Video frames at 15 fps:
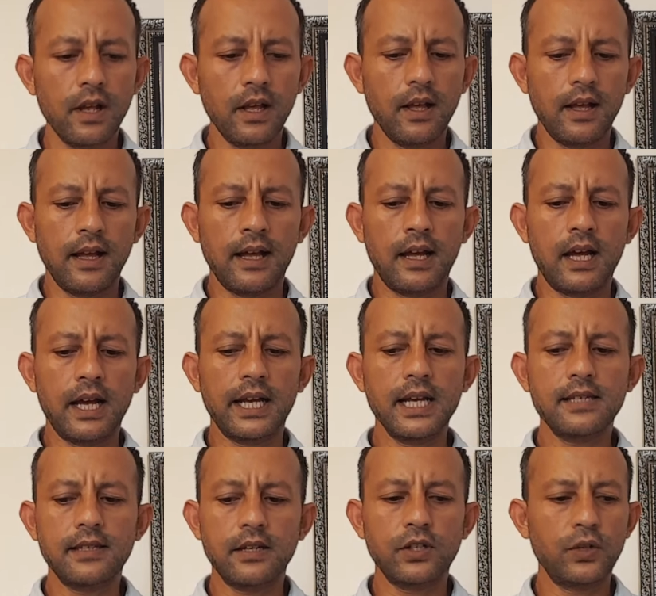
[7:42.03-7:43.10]
I guess
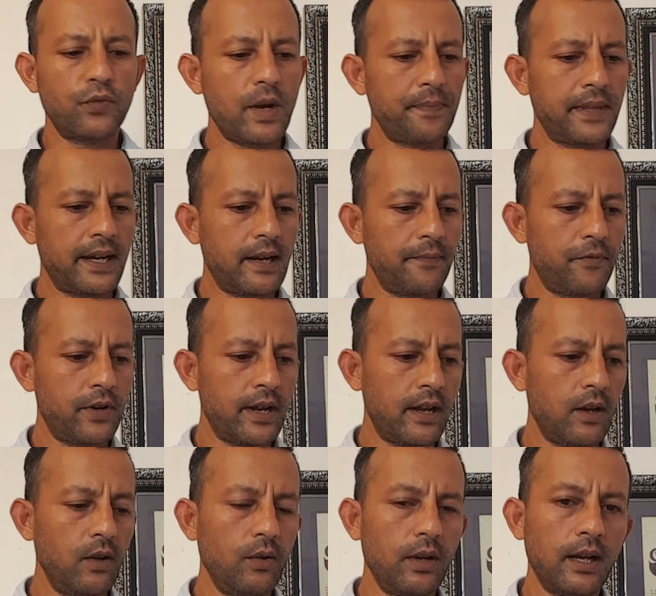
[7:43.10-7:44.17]
I should wrap that up for
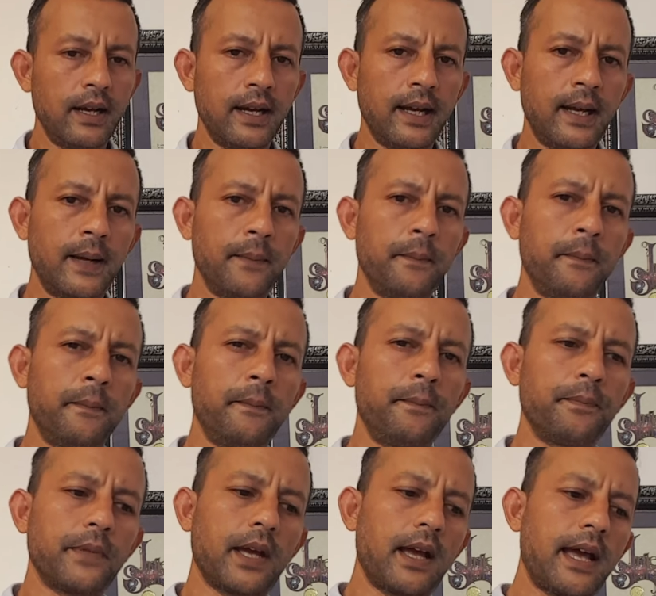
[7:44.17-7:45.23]
now.
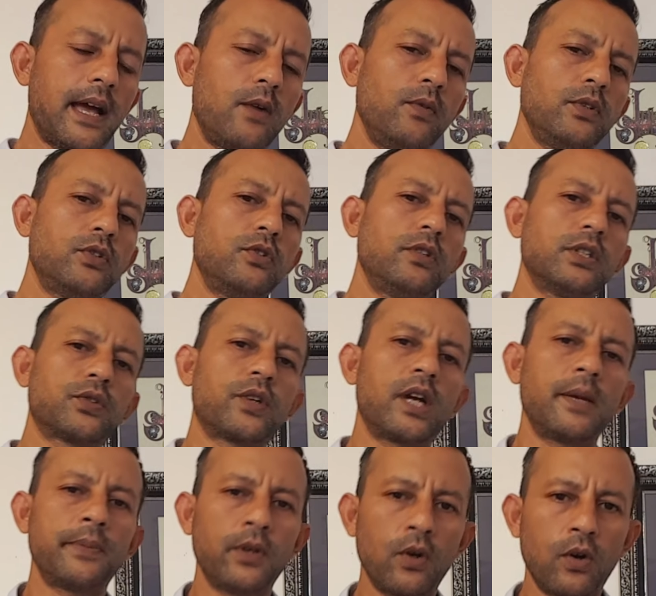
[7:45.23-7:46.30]
How would you
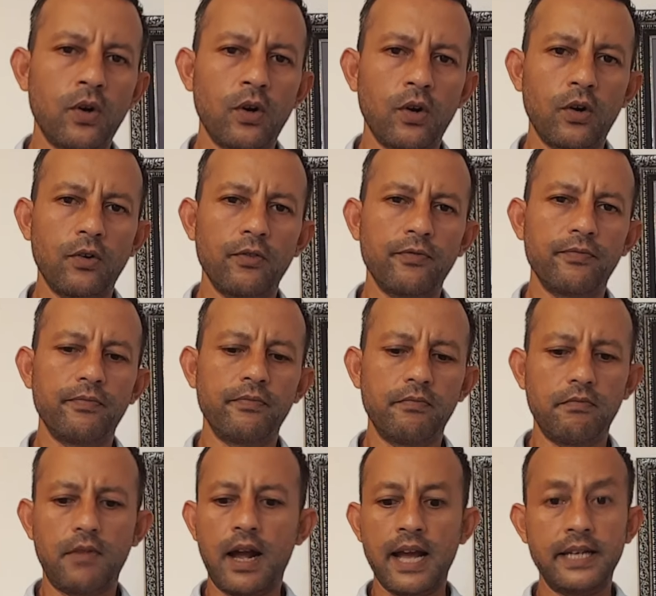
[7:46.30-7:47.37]
describe your
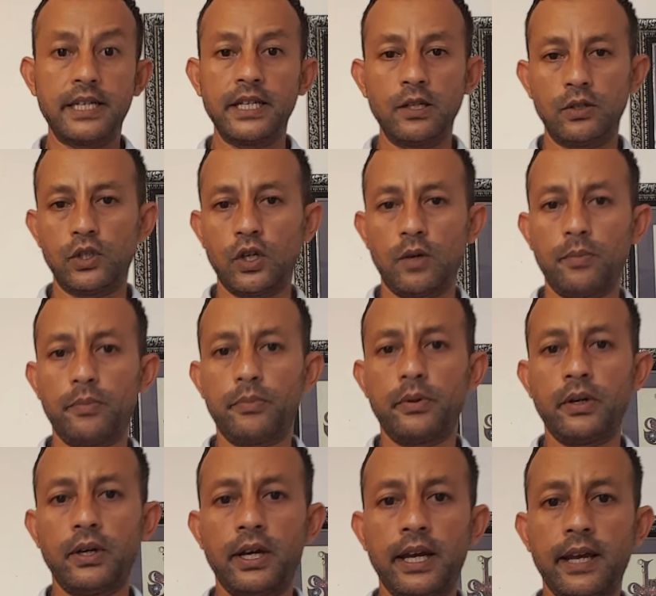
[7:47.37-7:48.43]
ideal job?
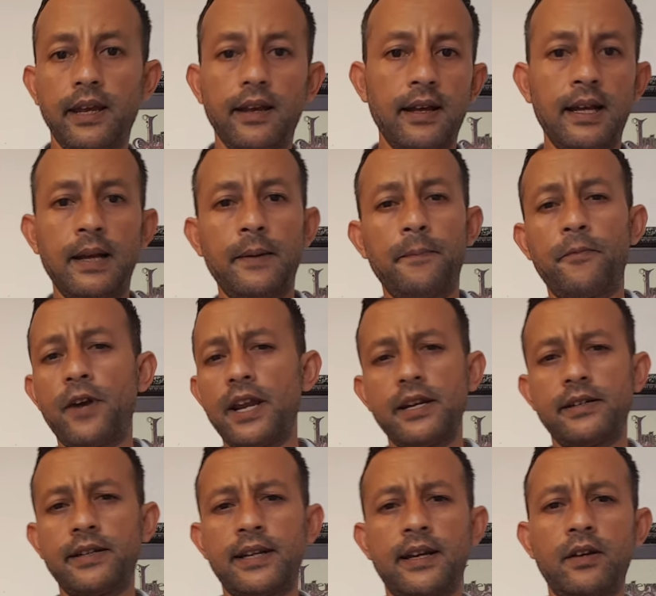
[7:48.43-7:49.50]
Okay, write it
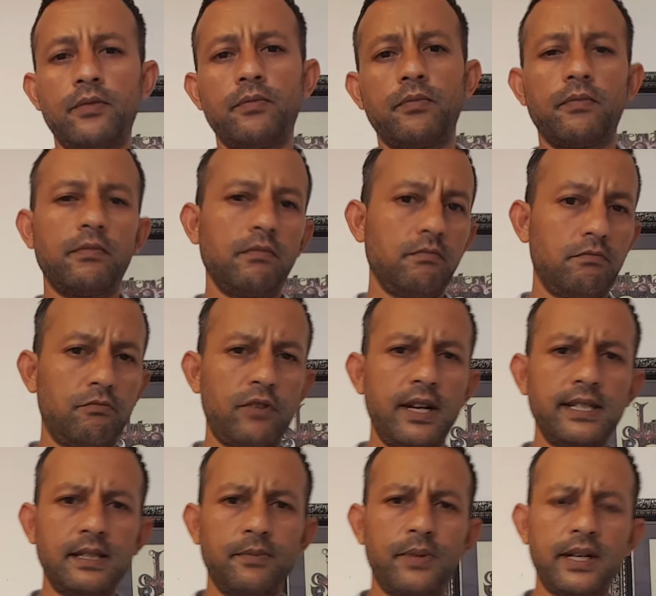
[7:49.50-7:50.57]
down,
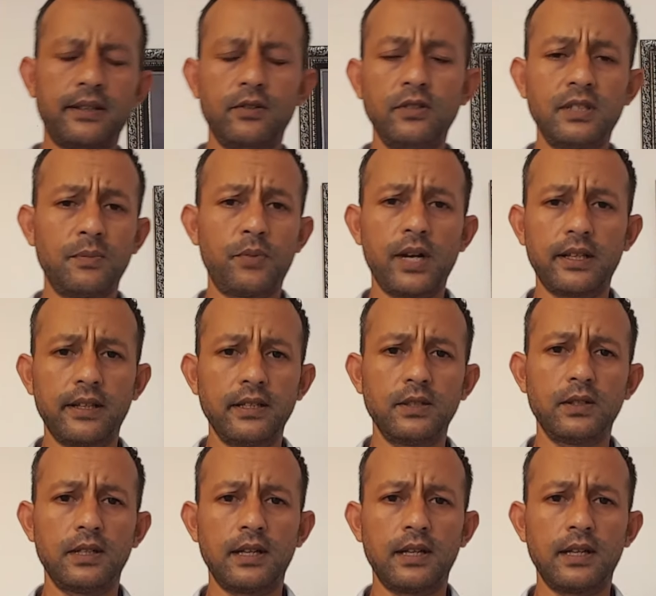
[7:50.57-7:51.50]
do some practice.